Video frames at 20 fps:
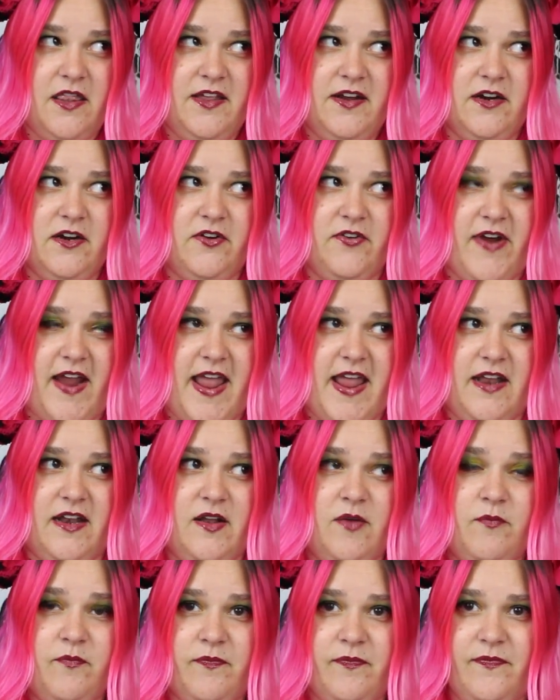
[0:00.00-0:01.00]
They're
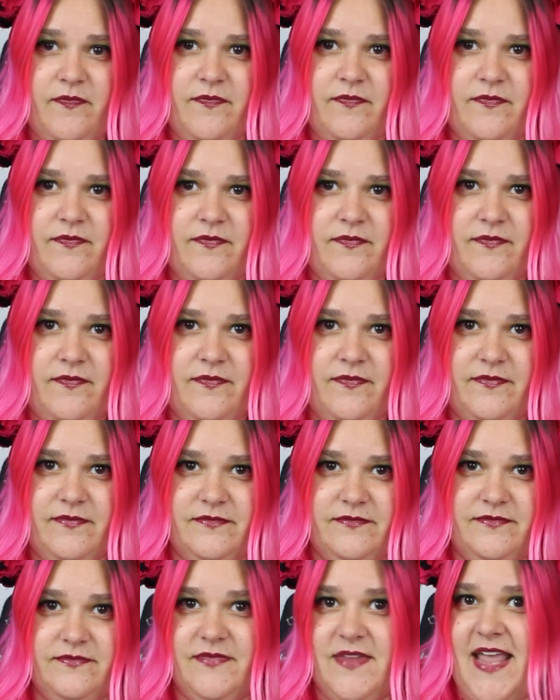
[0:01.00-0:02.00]
great. You look just about
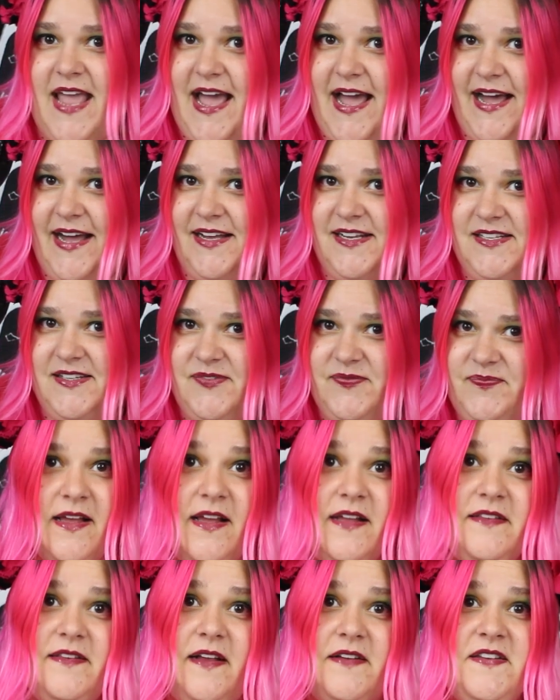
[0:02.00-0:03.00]
perfect. Yeah.
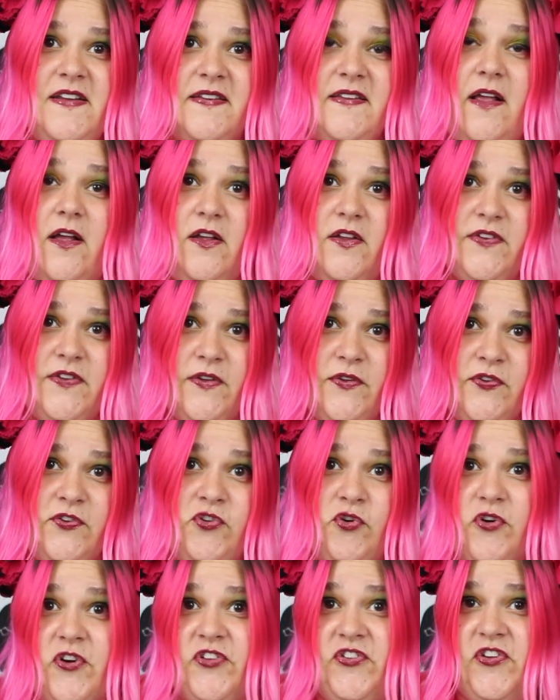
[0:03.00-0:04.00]
Duchess also
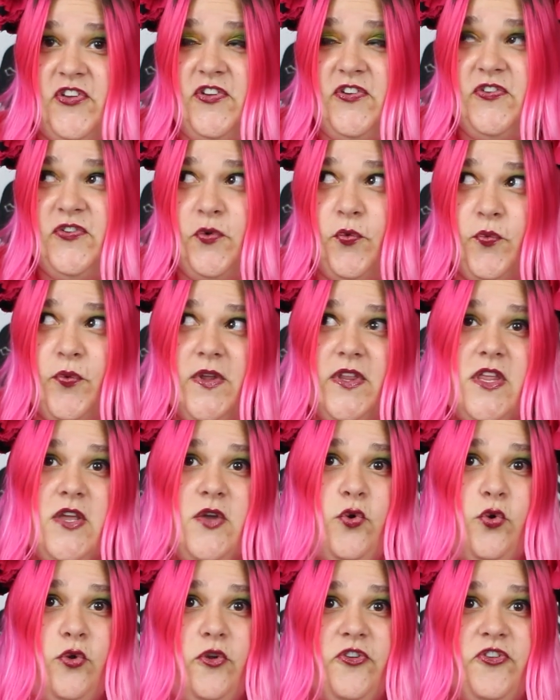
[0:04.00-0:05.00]
sources really
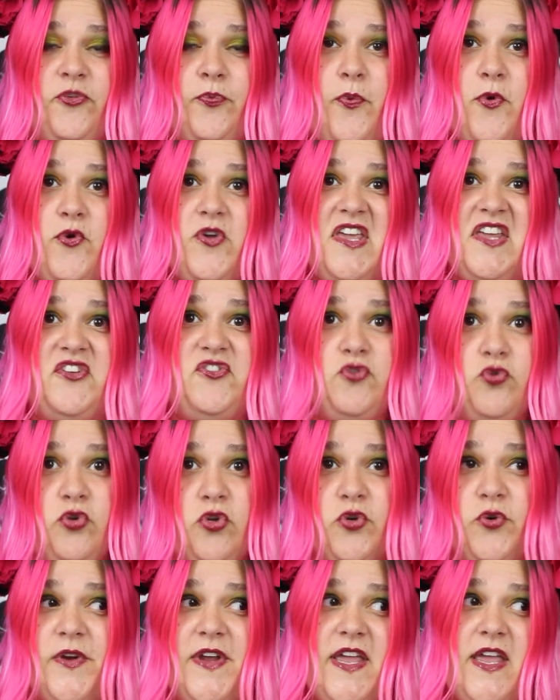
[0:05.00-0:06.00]
cool spooky
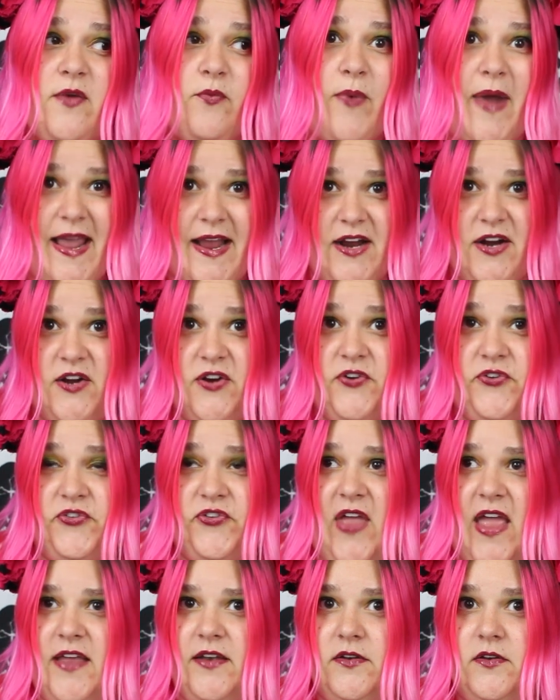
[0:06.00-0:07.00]
jewelry, wares,
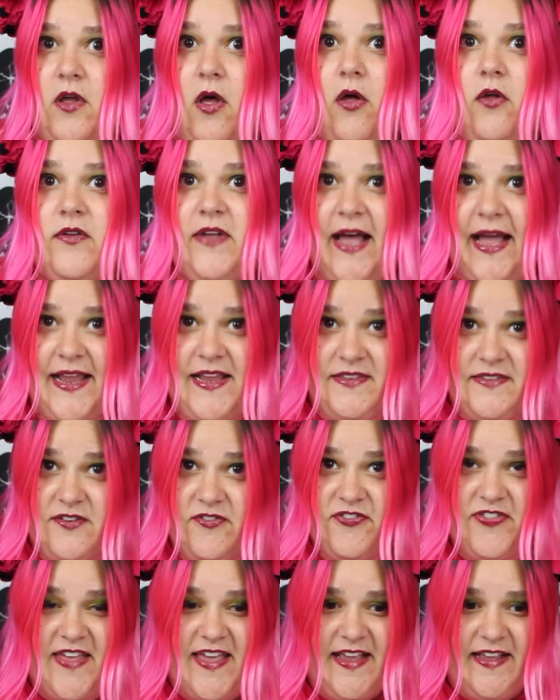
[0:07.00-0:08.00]
and all kinds
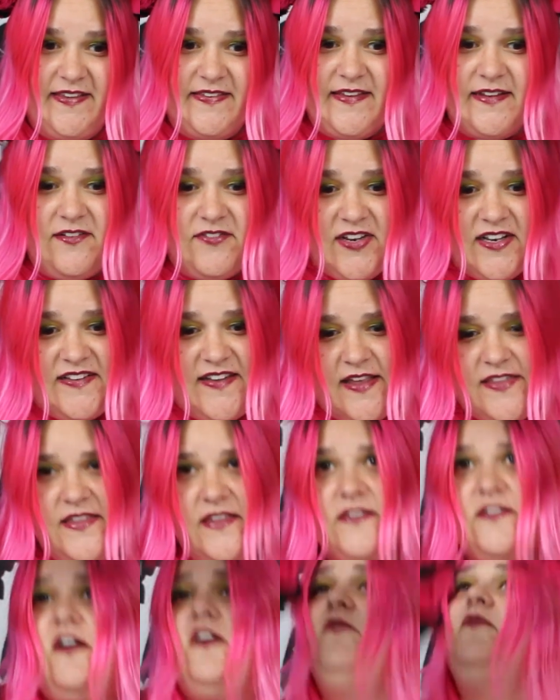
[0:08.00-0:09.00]
of things. I'm gonna take
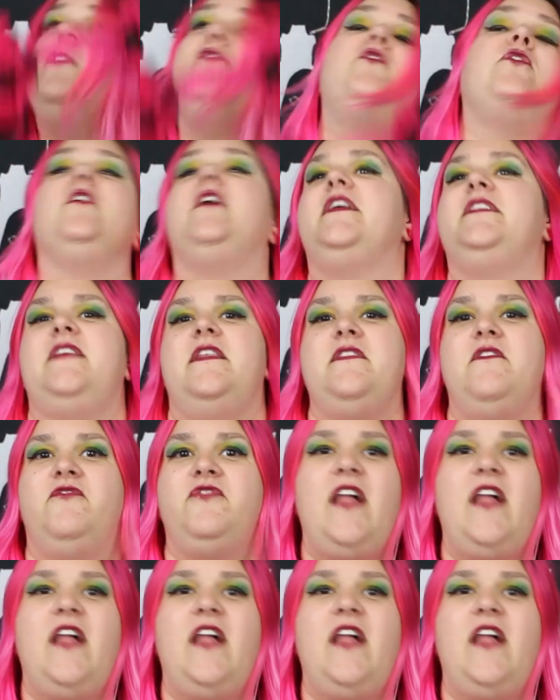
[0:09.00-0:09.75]
these off before I send them